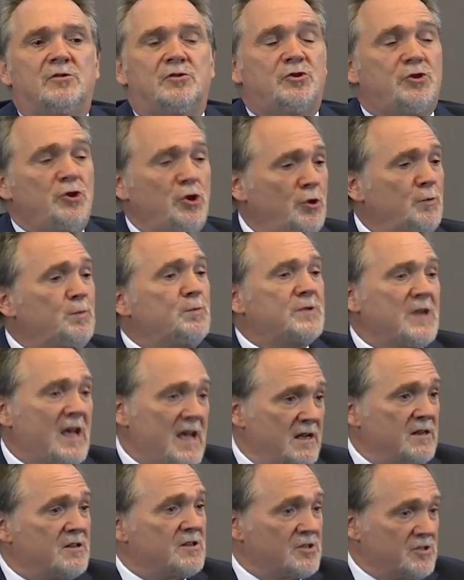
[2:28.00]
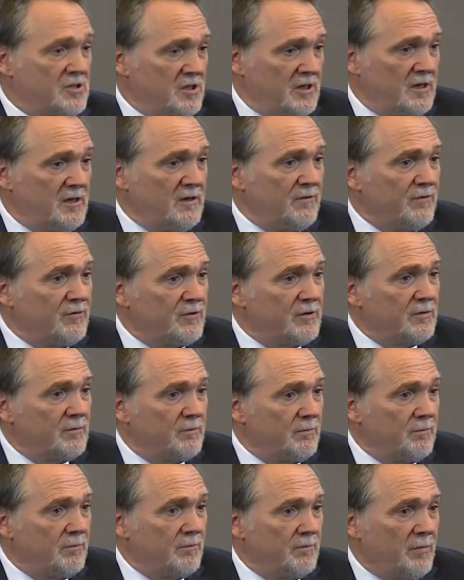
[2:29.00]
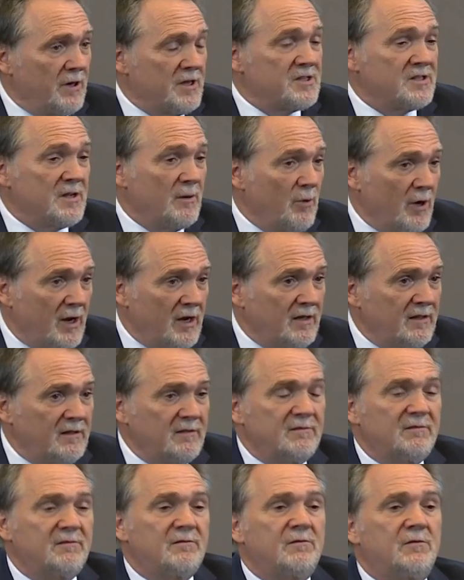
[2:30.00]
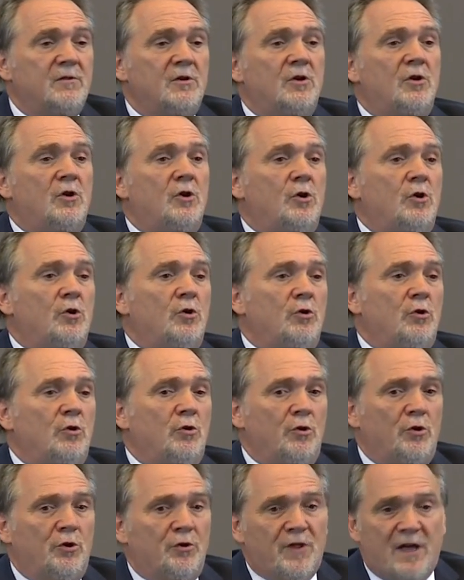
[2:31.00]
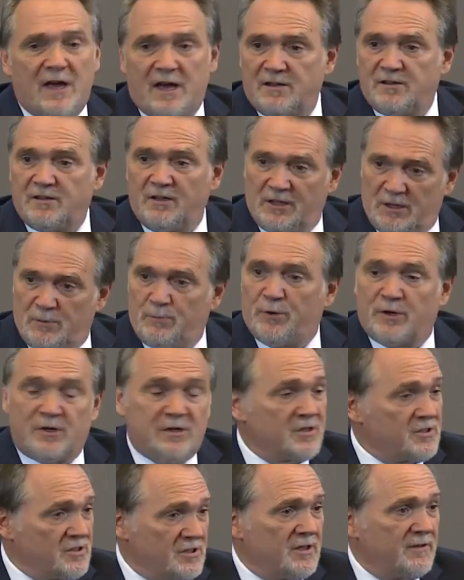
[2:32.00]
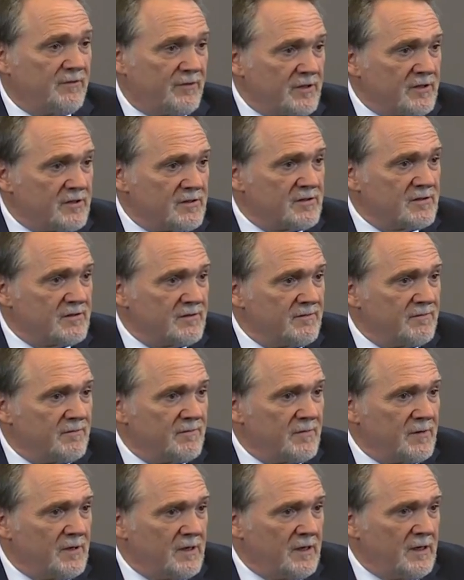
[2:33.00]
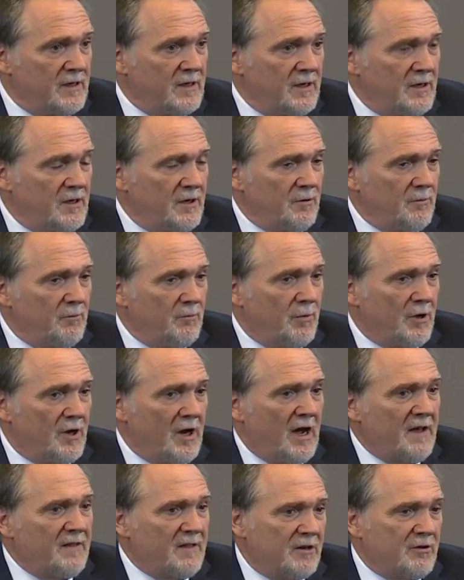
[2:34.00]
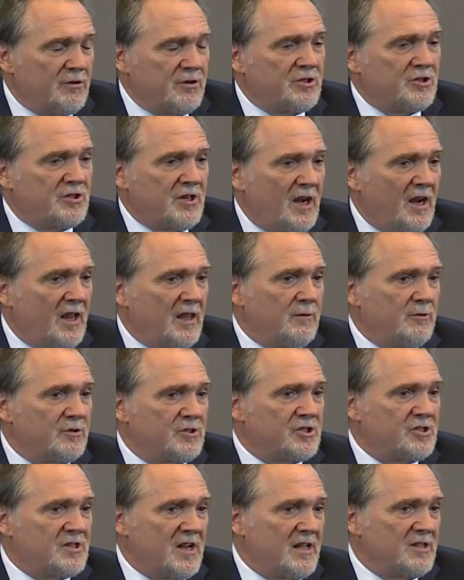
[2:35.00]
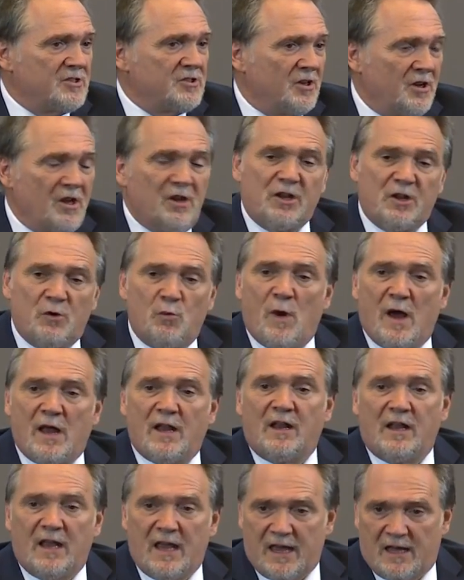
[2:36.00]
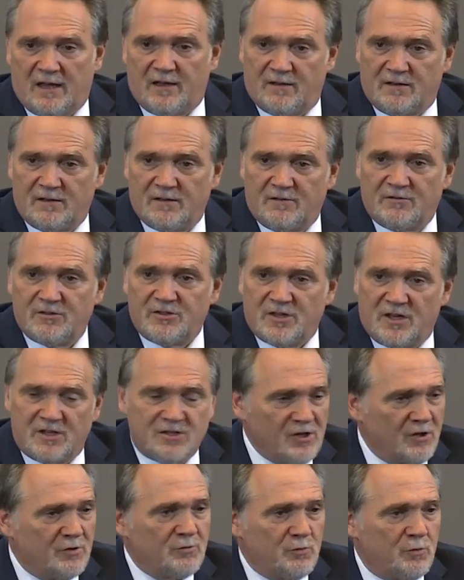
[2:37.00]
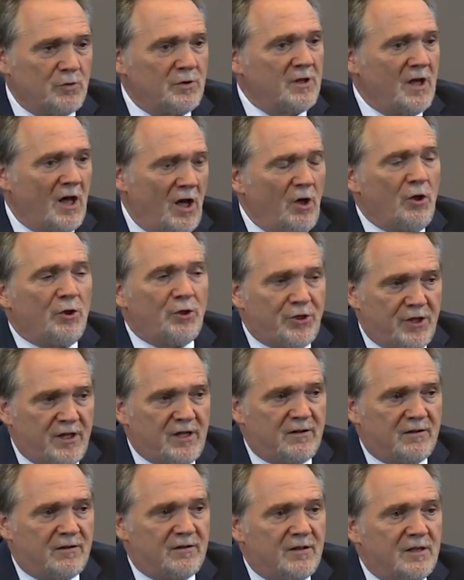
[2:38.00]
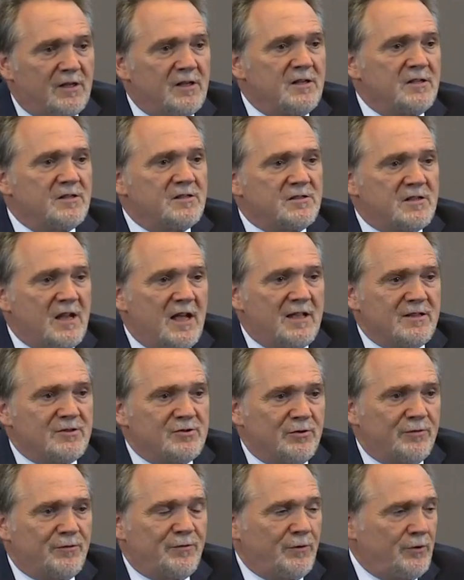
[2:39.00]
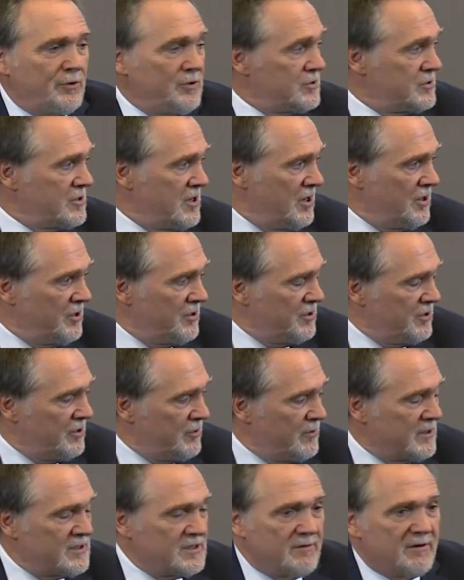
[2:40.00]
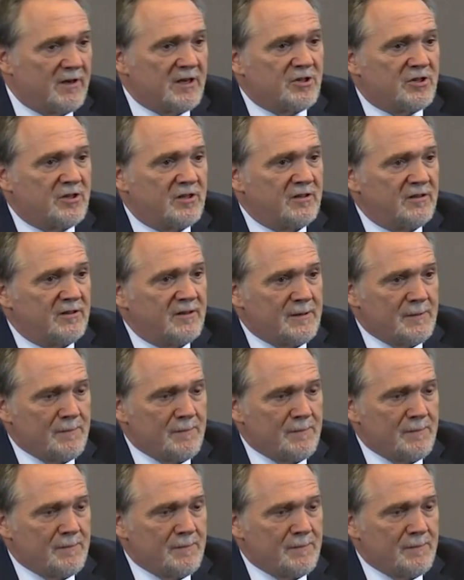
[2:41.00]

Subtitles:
duped and deceived by someone, or they are deliberate deceivers. But either Christianity, which stands on only one leg, the whole thing stands or falls on the resurrection.